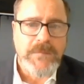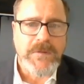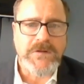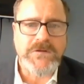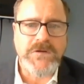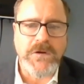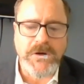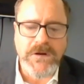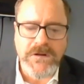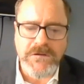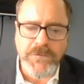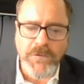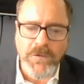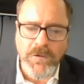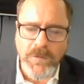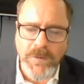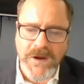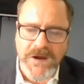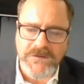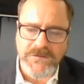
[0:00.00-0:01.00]
But during the
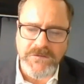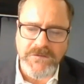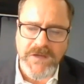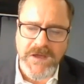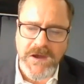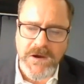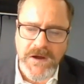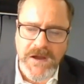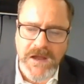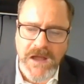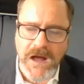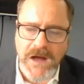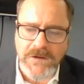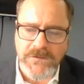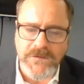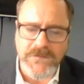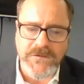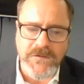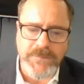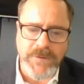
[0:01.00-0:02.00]
4 weeks of the hearing,
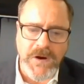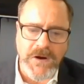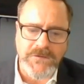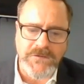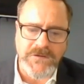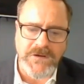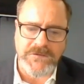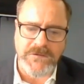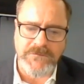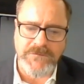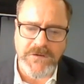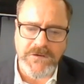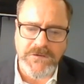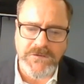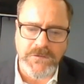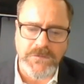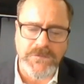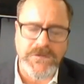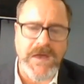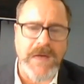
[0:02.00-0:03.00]
hundreds of protests and
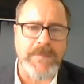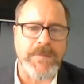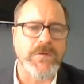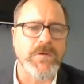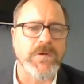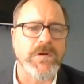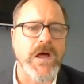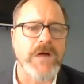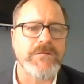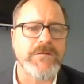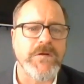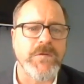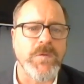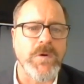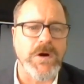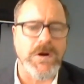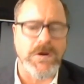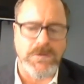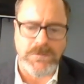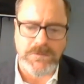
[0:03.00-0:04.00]
vigils happened all over the
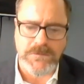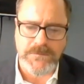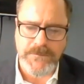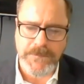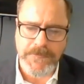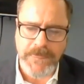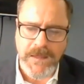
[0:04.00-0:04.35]
world.